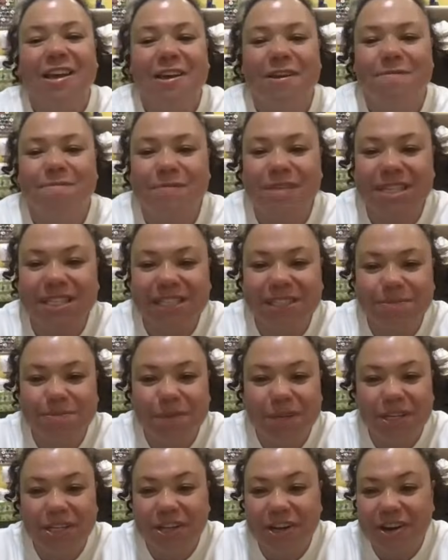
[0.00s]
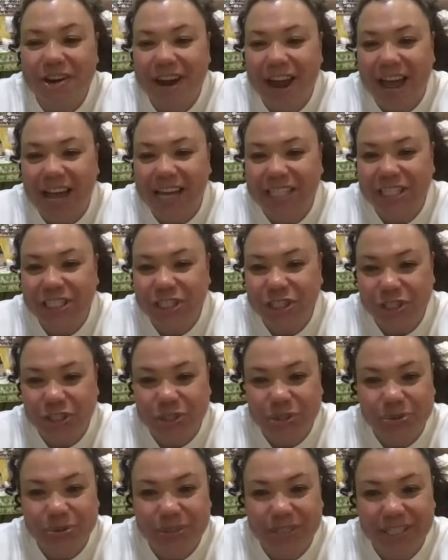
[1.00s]
Miss Miller, how you
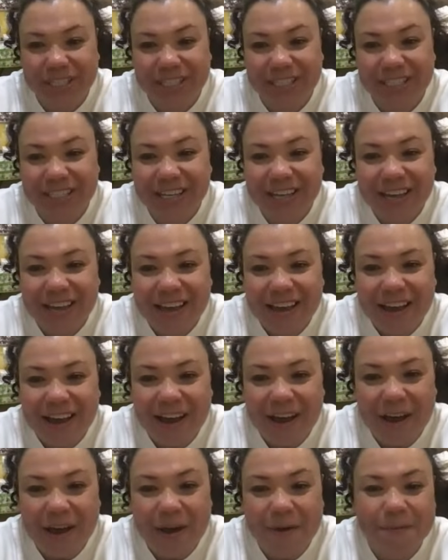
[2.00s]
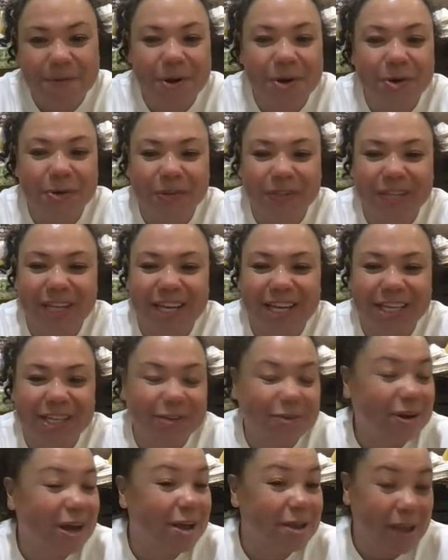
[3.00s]
doing? Oh, thank
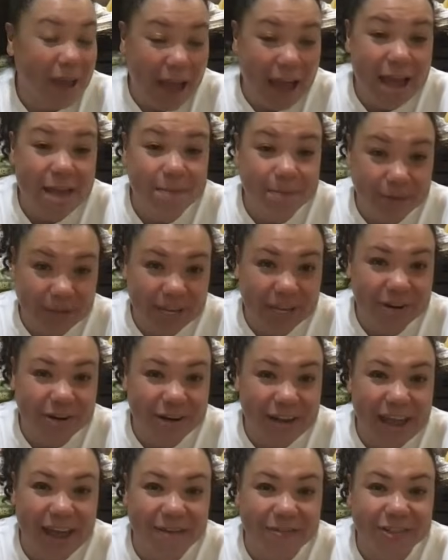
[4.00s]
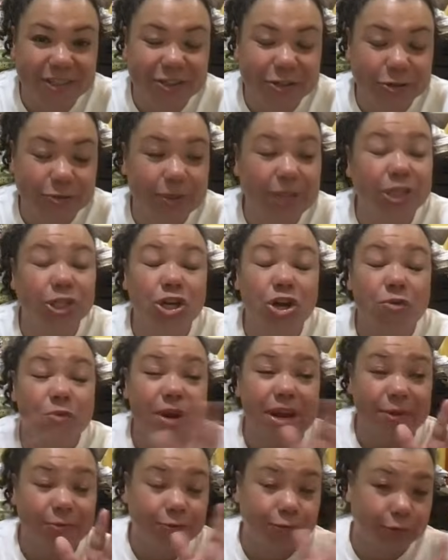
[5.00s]
you. I plan on having the whole, you know what
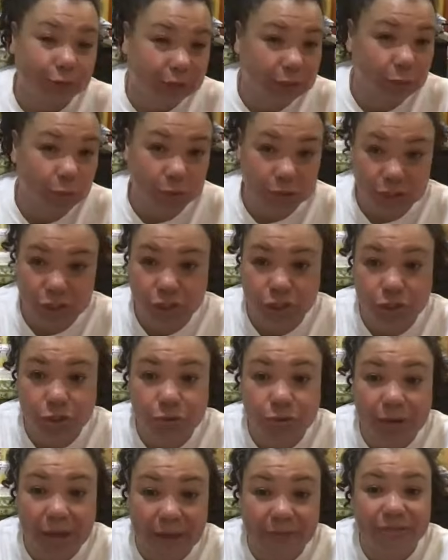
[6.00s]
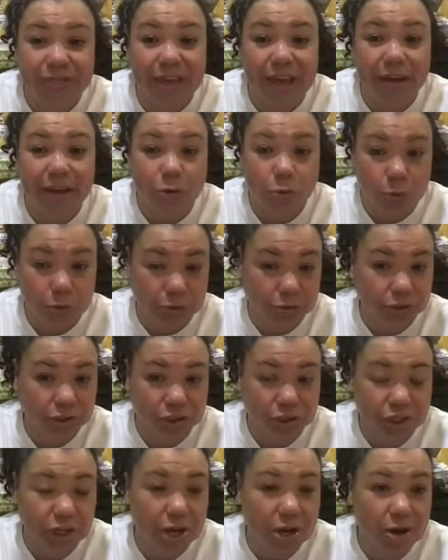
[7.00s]
I really want to do at that quote
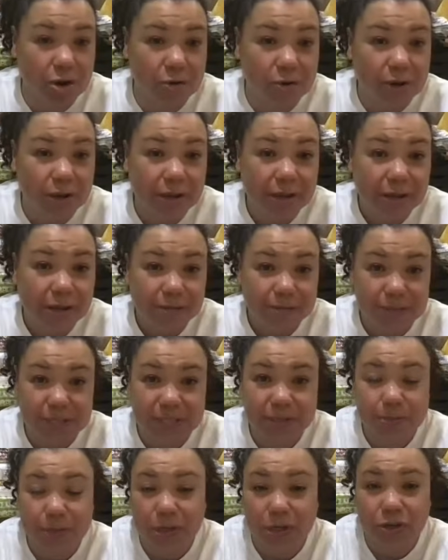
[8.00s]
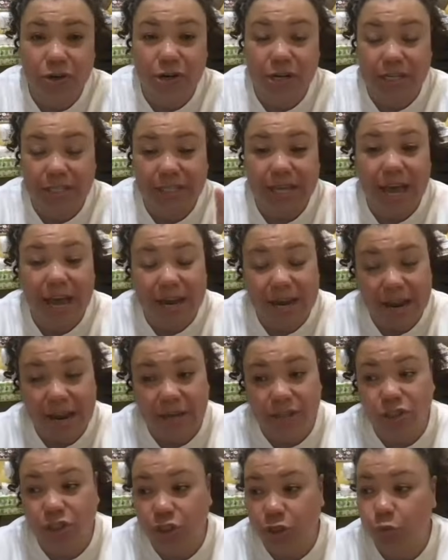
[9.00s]
show, Miss Miller, is I
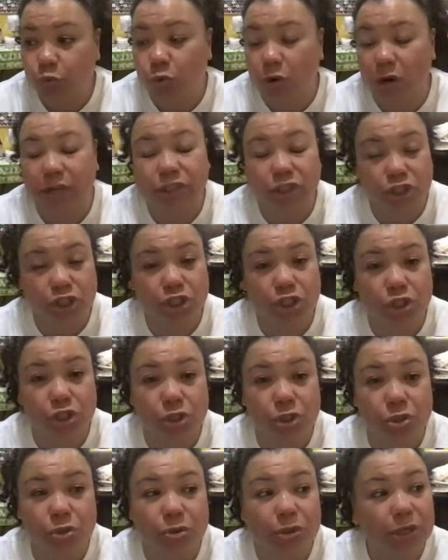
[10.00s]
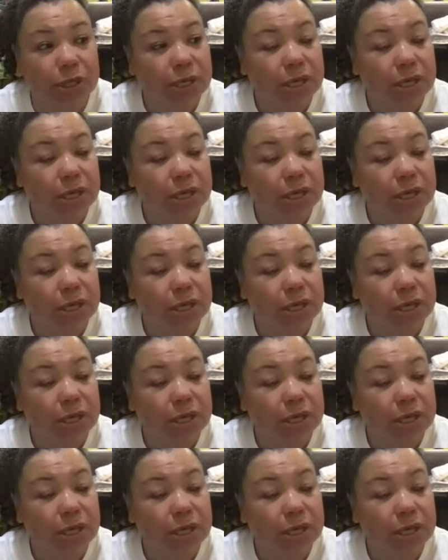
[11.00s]
actually want to